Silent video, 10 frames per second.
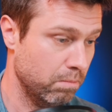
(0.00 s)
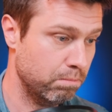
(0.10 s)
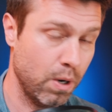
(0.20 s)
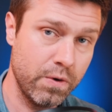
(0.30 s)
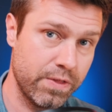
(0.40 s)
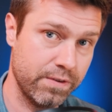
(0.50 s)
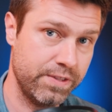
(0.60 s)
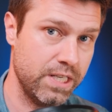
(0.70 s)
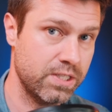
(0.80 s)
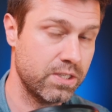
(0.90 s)
Both of
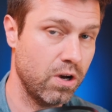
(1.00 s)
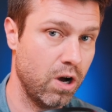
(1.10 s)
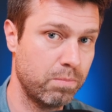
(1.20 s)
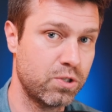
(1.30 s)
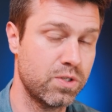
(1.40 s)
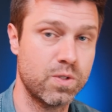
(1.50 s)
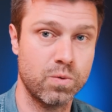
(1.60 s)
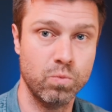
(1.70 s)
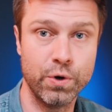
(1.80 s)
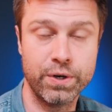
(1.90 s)
these options
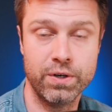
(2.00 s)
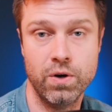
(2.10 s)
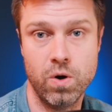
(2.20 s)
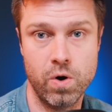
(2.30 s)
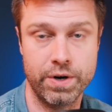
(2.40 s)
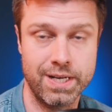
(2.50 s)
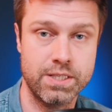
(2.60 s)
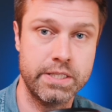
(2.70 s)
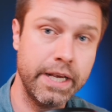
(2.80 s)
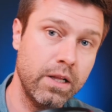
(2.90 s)
work on a
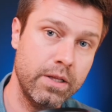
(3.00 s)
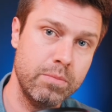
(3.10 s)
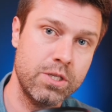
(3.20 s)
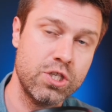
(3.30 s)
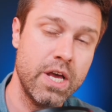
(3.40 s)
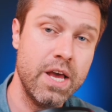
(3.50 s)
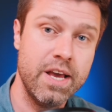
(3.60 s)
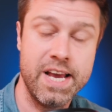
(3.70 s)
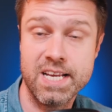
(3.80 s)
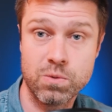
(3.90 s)
single image
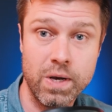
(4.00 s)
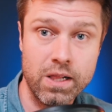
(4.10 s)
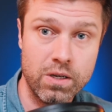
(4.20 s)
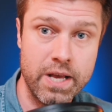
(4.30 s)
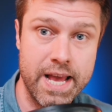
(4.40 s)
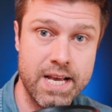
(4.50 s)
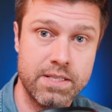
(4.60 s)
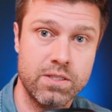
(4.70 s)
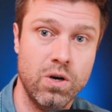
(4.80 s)
as well as